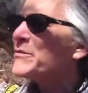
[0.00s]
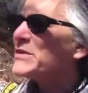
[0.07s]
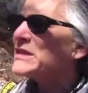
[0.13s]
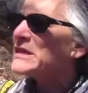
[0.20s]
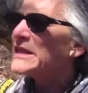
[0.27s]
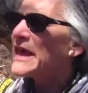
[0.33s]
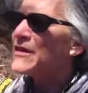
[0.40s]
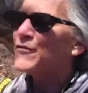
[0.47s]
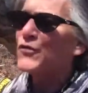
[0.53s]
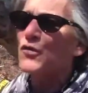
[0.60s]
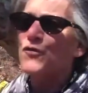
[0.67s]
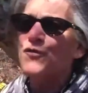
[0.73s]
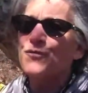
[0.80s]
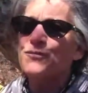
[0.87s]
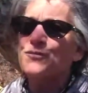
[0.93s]
with clay for
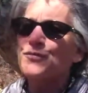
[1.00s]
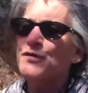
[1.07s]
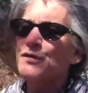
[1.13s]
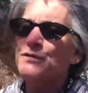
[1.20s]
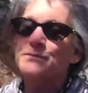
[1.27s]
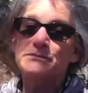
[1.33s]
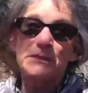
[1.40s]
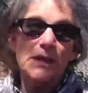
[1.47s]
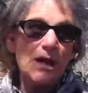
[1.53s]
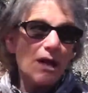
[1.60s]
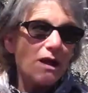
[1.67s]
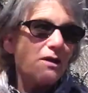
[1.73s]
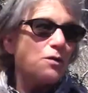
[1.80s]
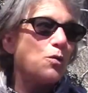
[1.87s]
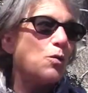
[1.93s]

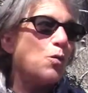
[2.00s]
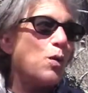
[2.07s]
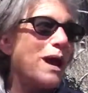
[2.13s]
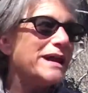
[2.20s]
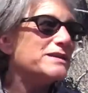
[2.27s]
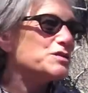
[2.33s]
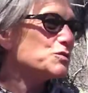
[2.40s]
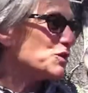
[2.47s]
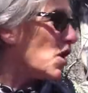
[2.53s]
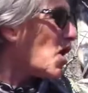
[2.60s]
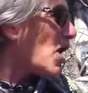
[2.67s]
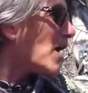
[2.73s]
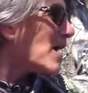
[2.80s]
way too long,